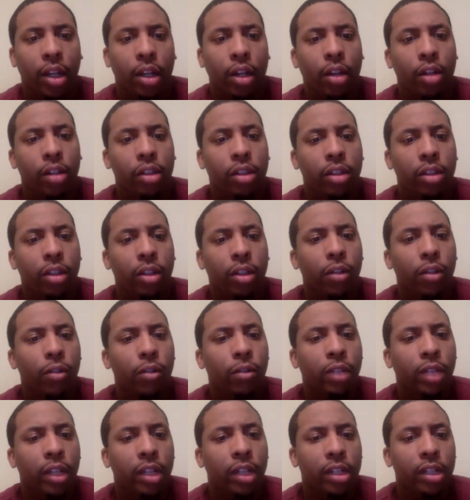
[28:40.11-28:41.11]

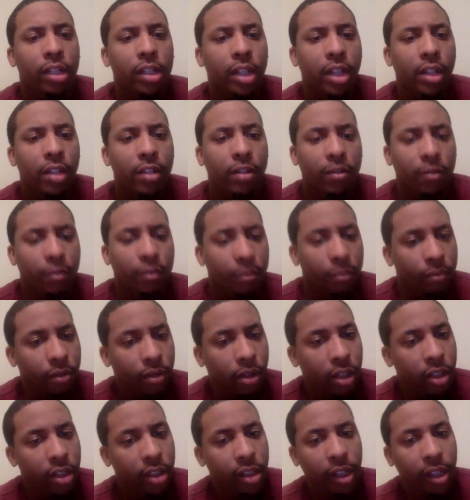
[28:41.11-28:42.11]
Also, there's
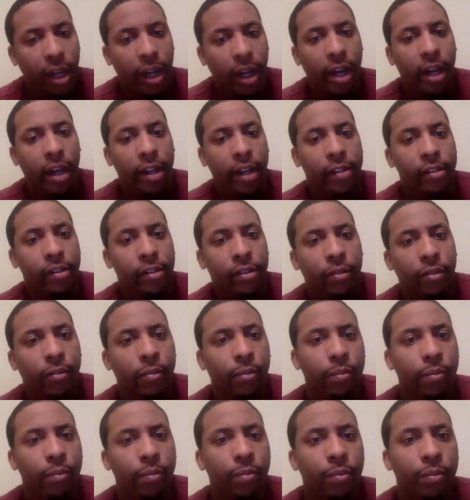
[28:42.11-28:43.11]
this guy,
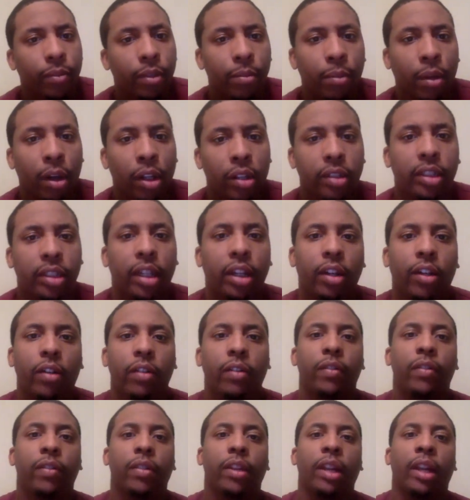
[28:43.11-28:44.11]

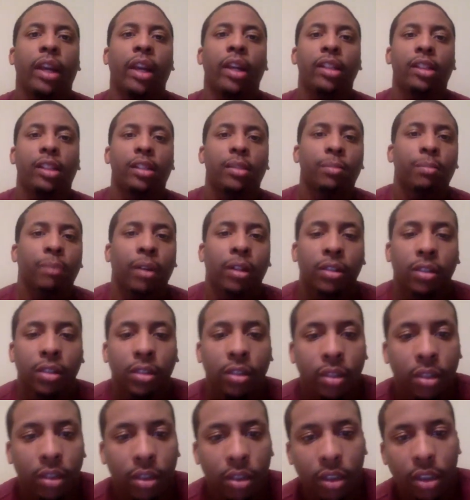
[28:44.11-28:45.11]
Marcel
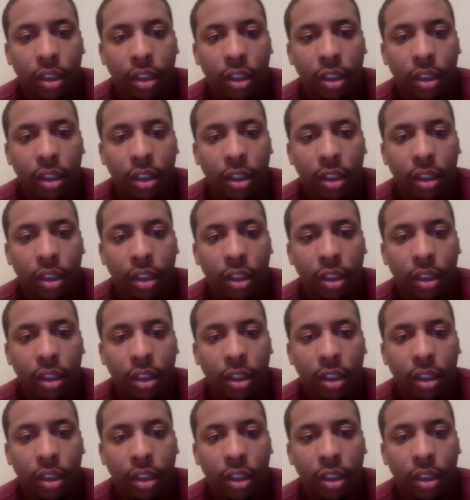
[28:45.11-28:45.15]
Aitman.